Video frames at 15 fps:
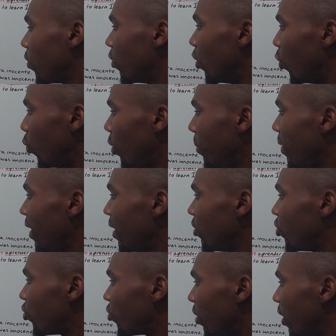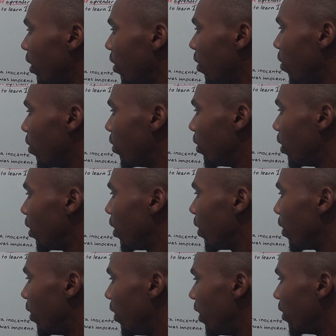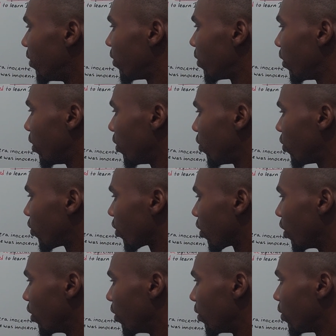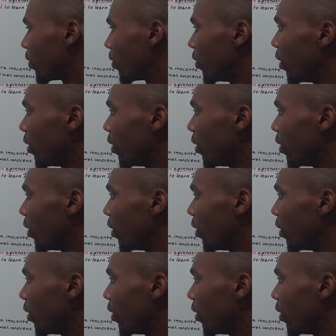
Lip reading: The women try on this skirt.